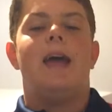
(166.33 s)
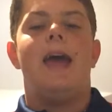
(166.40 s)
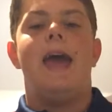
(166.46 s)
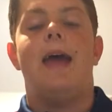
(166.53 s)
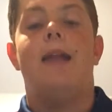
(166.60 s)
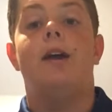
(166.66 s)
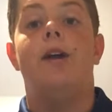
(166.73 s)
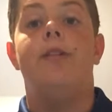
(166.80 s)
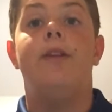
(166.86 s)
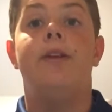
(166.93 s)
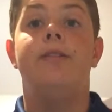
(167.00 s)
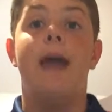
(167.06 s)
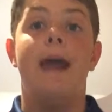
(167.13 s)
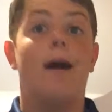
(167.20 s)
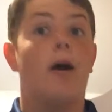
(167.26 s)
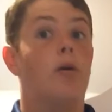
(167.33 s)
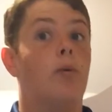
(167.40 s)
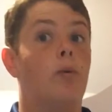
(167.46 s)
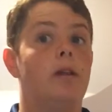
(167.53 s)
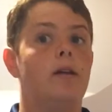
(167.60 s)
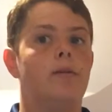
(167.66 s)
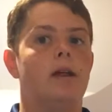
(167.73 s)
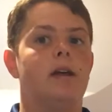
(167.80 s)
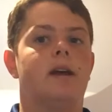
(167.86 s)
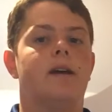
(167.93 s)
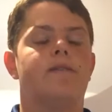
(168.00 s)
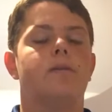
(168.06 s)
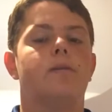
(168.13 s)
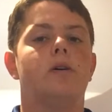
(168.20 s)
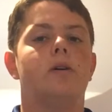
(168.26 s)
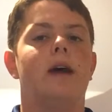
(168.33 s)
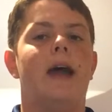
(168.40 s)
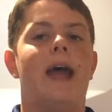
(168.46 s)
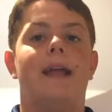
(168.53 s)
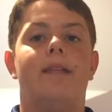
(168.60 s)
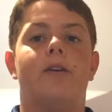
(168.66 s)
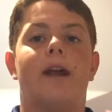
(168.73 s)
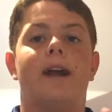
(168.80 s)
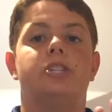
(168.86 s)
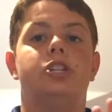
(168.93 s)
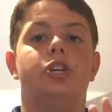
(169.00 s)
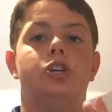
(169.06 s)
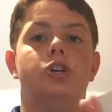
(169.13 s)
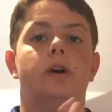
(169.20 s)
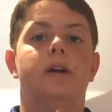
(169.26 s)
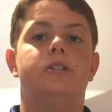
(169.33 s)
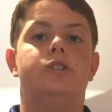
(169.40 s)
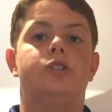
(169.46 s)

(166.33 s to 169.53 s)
And they are really, really comfortable, and they're actually good.